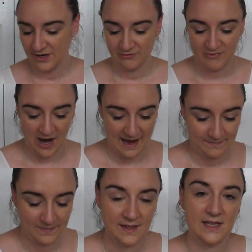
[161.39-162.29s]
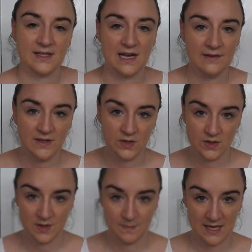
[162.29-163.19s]
Right, so now I've
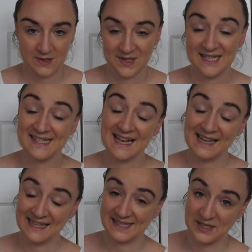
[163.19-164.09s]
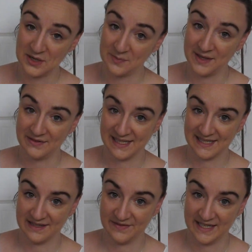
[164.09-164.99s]
introduced Beatrice, let's get on with the
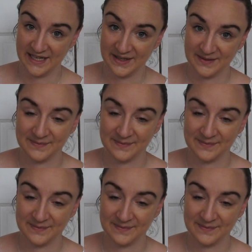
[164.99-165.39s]
rest of the video.